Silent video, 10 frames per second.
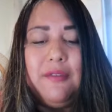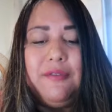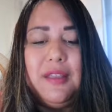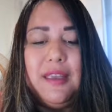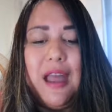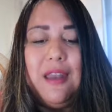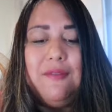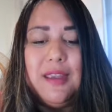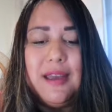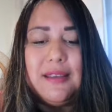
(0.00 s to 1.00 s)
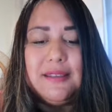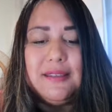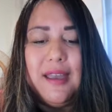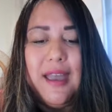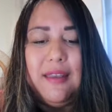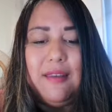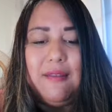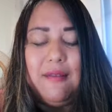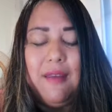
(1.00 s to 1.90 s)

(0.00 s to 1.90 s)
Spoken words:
feeling envious and